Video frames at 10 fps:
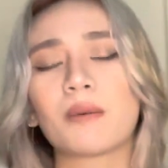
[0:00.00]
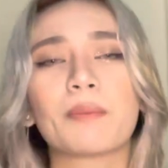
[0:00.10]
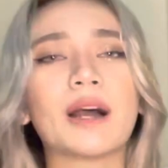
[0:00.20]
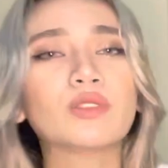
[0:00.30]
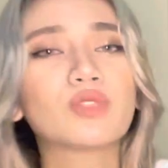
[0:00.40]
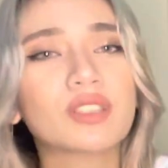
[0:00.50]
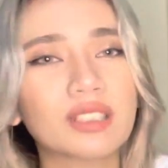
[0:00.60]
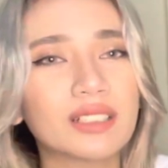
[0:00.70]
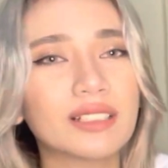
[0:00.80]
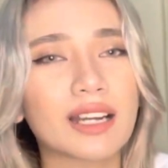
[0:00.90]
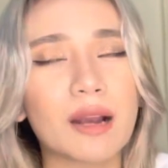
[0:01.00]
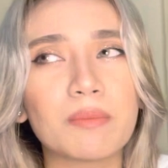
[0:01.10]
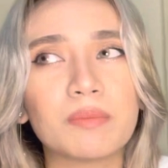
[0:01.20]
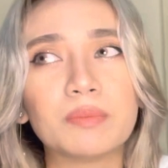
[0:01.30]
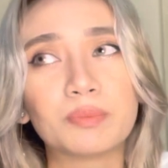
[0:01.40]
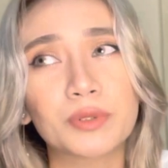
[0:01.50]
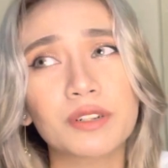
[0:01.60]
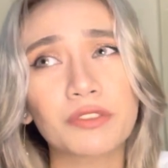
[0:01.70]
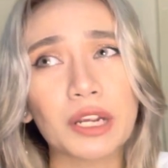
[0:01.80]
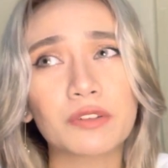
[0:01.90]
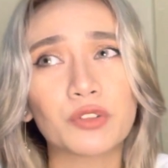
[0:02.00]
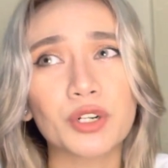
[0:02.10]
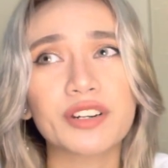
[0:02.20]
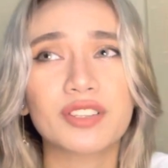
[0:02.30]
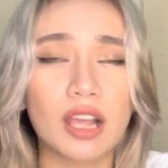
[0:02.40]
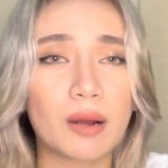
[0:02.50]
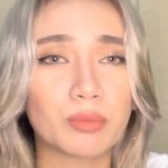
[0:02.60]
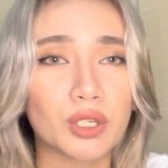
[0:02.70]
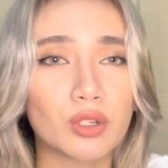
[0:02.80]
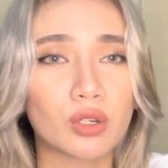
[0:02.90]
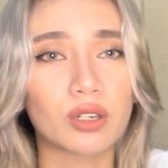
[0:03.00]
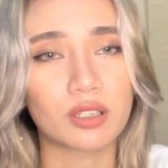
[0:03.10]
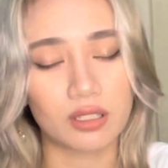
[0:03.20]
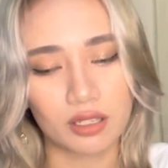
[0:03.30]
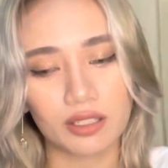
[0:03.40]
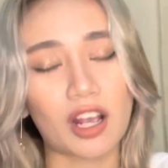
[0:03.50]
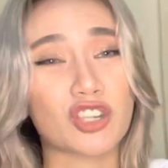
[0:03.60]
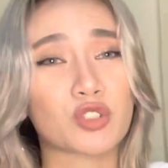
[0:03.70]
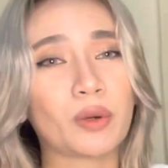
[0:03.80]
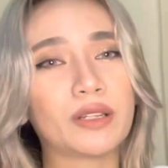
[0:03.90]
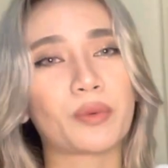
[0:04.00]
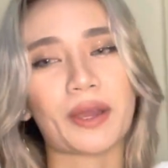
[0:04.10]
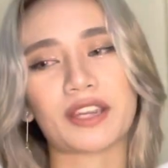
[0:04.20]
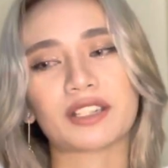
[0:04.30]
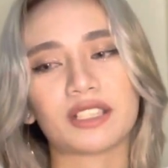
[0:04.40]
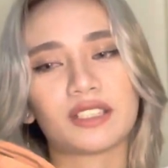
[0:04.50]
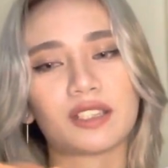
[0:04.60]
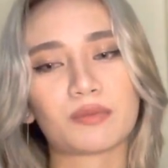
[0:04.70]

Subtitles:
ano siya talaga, perfect for summer or casual wear, ganyan.